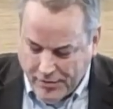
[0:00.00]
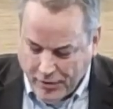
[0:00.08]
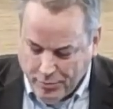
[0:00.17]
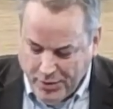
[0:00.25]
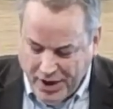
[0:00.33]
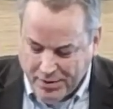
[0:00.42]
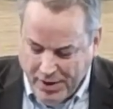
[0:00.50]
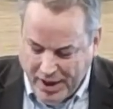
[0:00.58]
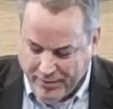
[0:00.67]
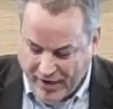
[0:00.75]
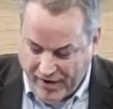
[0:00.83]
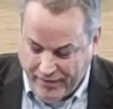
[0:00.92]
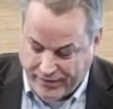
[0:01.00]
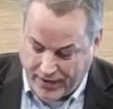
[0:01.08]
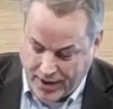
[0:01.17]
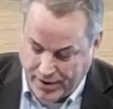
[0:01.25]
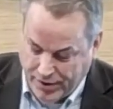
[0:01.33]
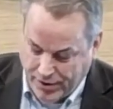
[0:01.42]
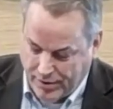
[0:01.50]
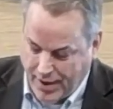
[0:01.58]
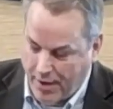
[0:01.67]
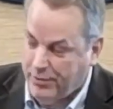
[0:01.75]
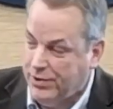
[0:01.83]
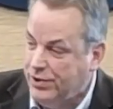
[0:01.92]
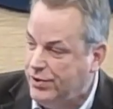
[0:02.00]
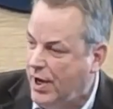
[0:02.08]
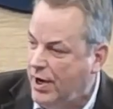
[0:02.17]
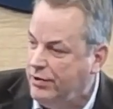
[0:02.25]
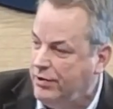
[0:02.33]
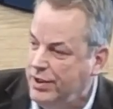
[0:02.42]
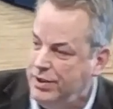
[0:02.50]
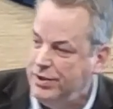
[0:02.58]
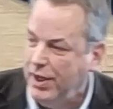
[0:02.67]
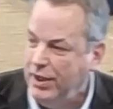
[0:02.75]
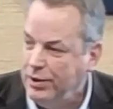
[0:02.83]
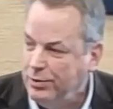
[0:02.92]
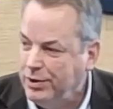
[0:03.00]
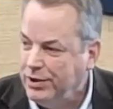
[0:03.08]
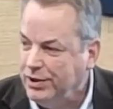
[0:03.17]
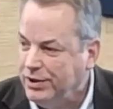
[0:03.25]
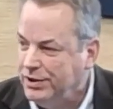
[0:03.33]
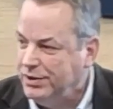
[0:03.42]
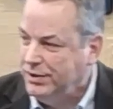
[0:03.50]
For me and many of my friends, that was our entire world.